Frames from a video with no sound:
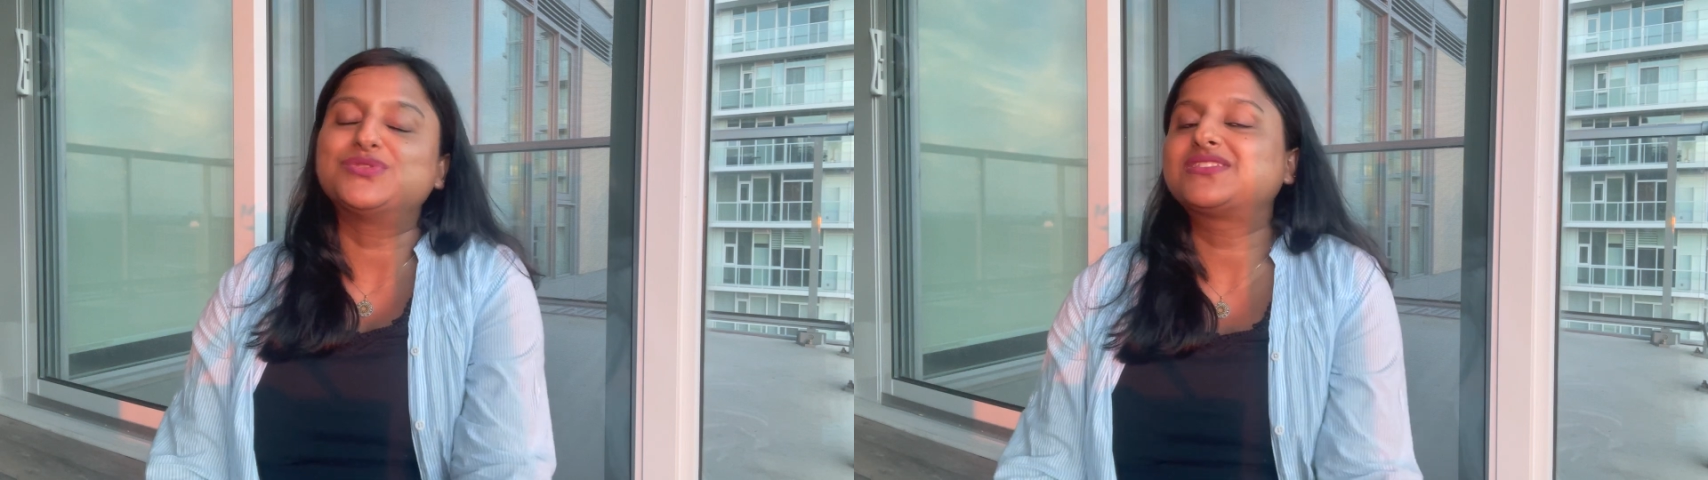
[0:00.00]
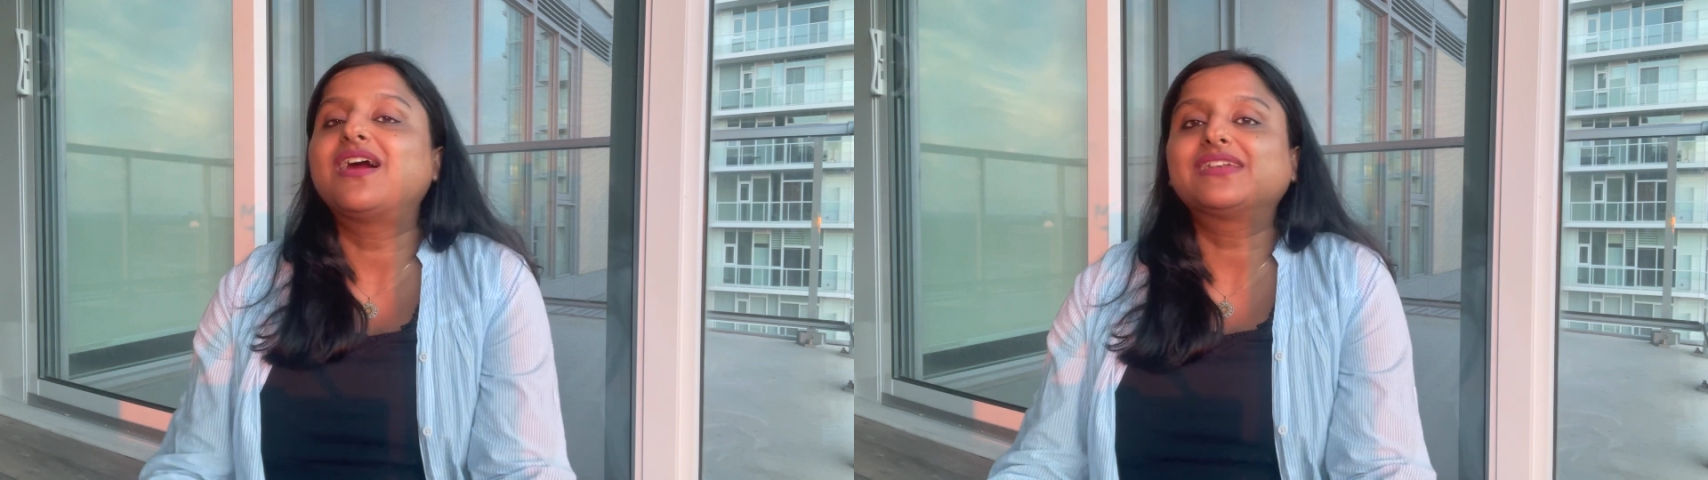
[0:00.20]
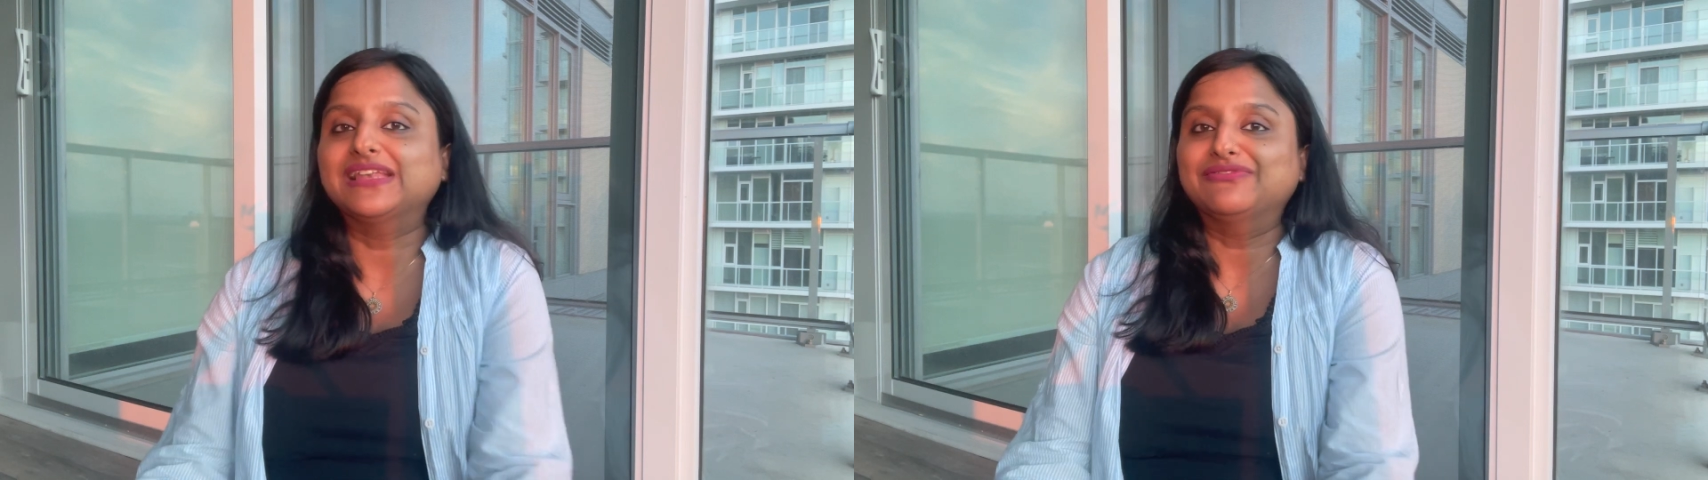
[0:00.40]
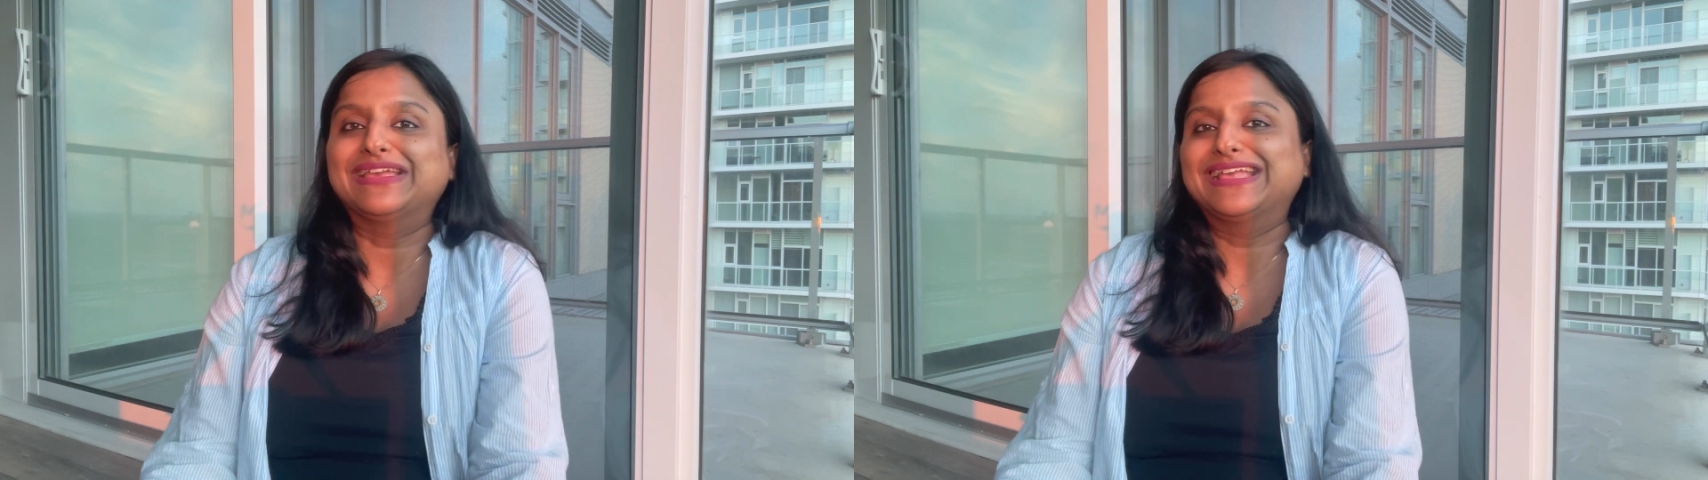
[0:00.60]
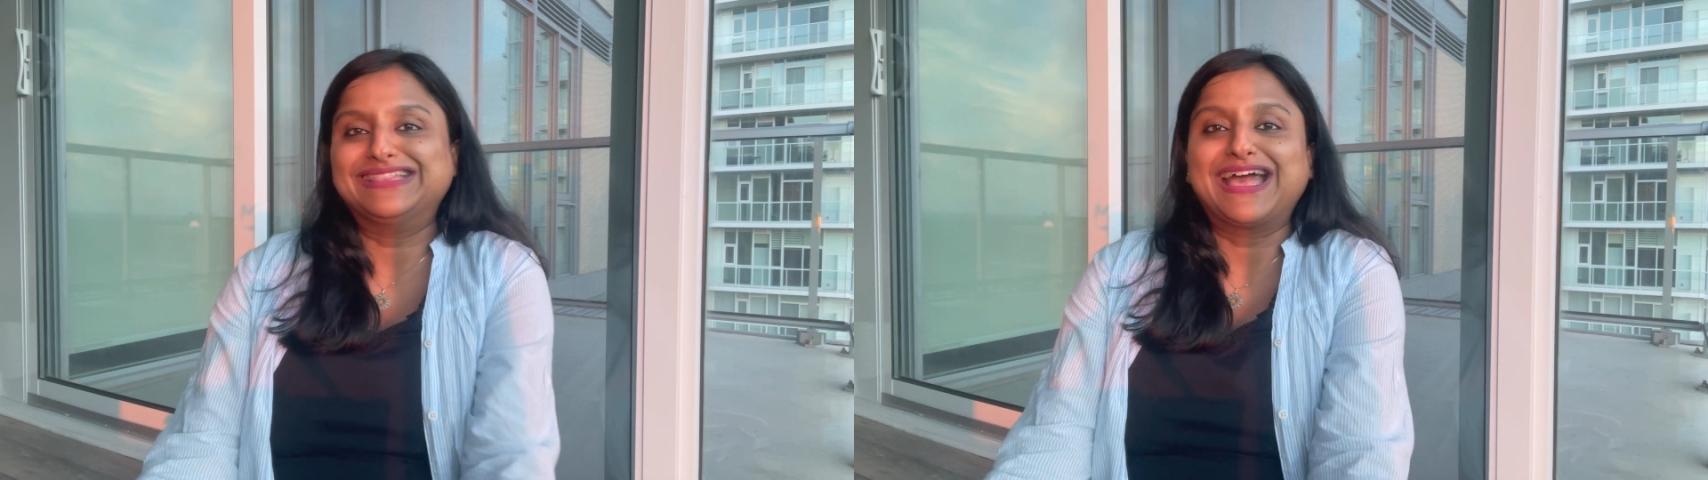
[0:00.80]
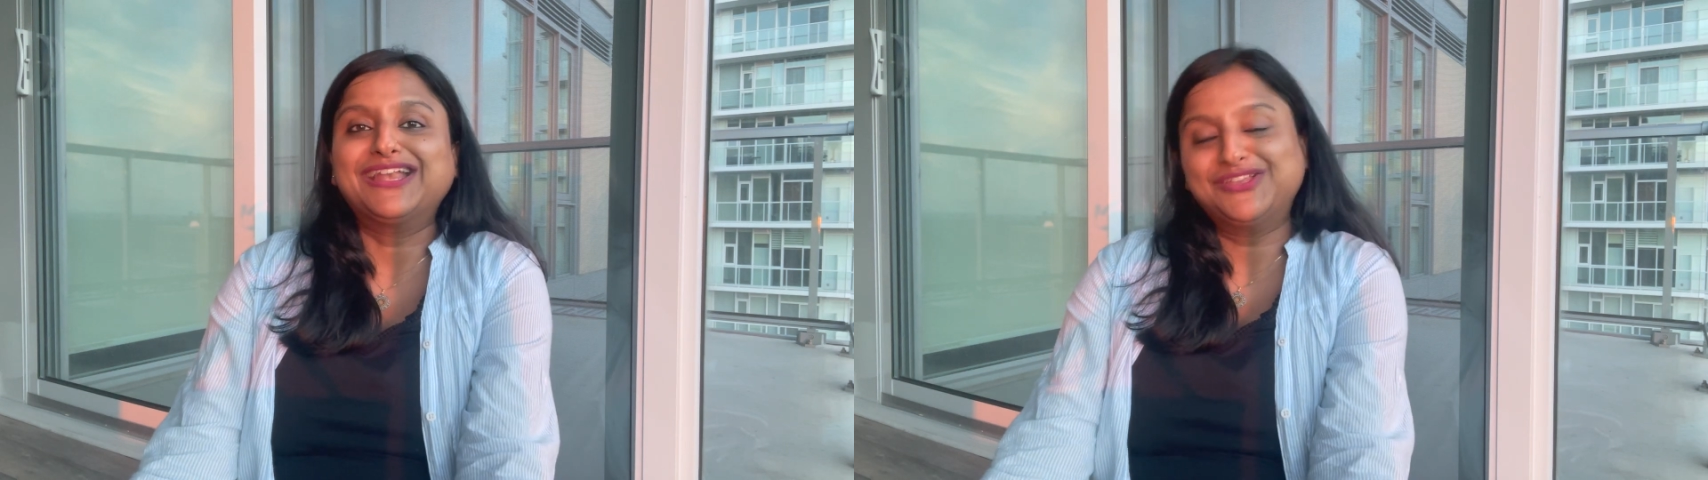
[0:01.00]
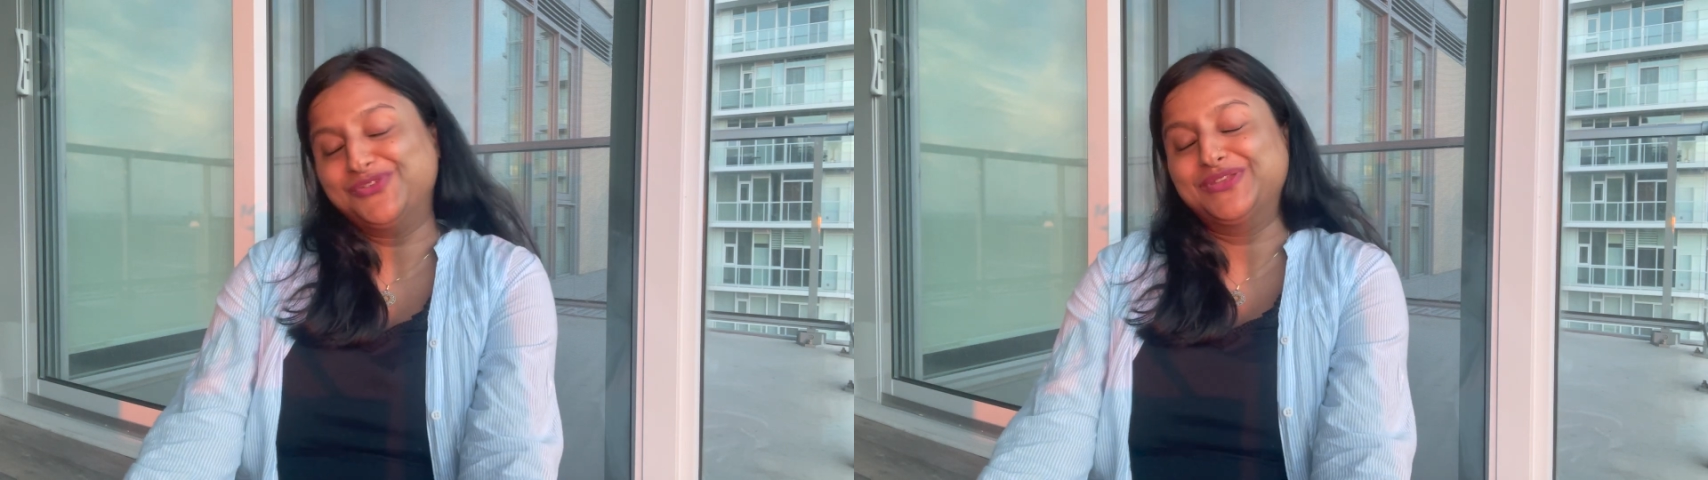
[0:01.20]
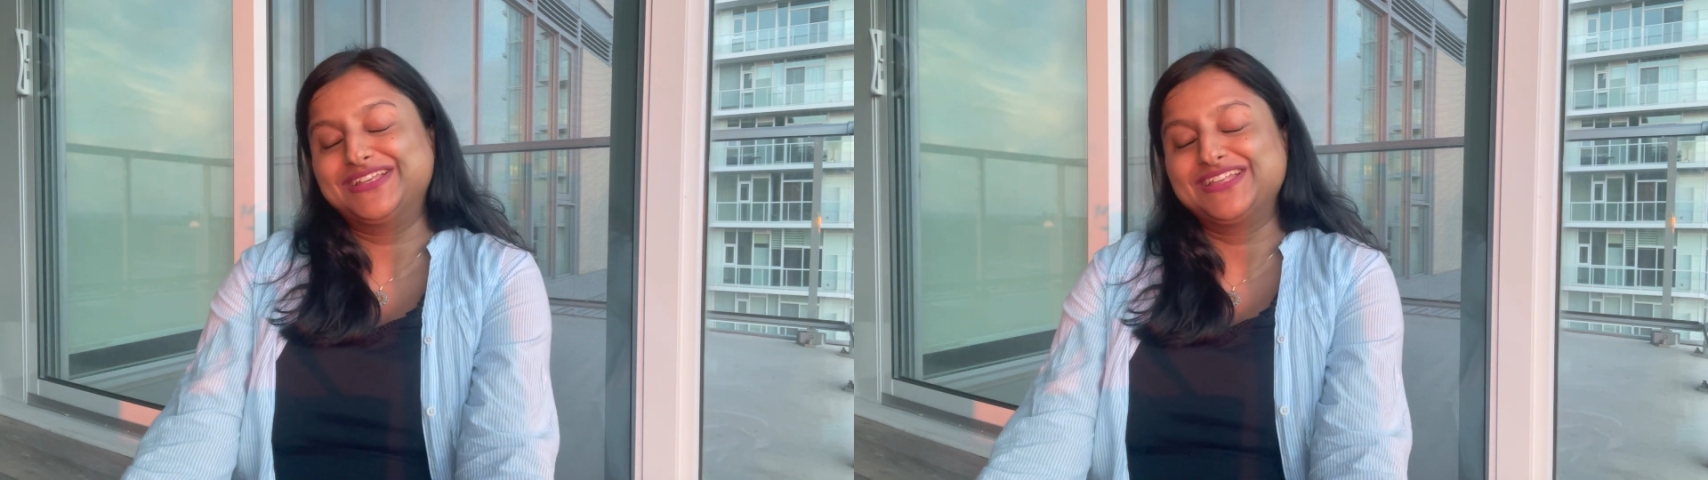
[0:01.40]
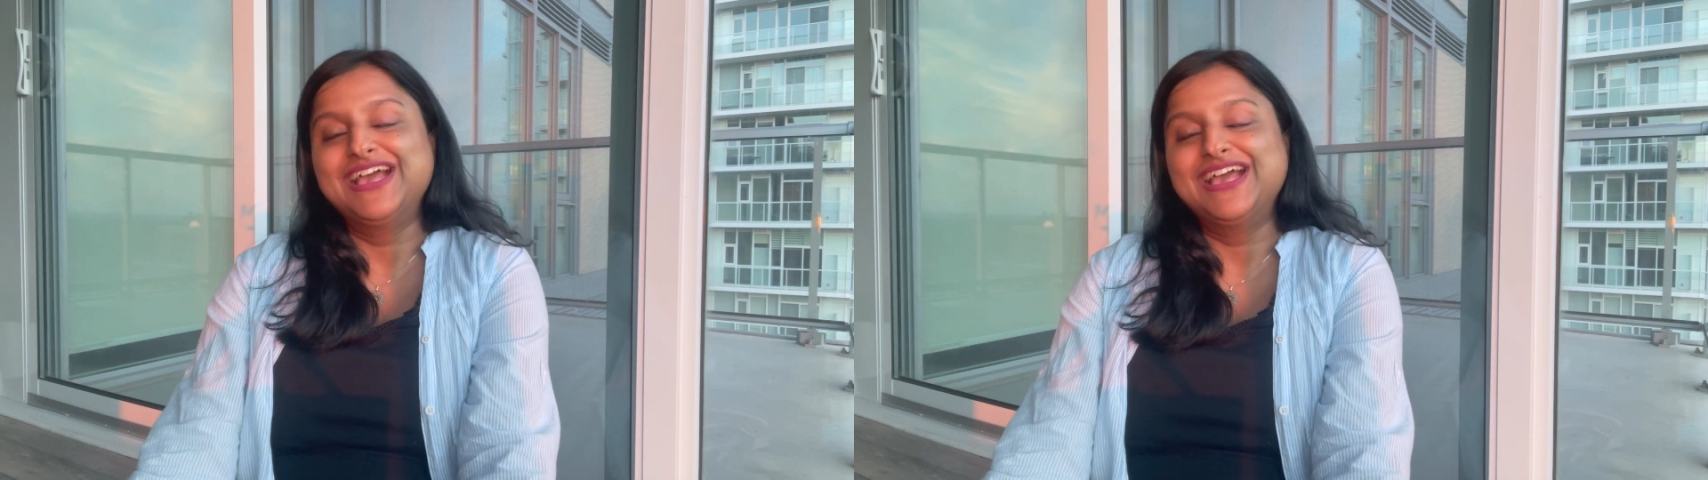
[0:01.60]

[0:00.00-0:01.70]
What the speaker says: start living in that unit.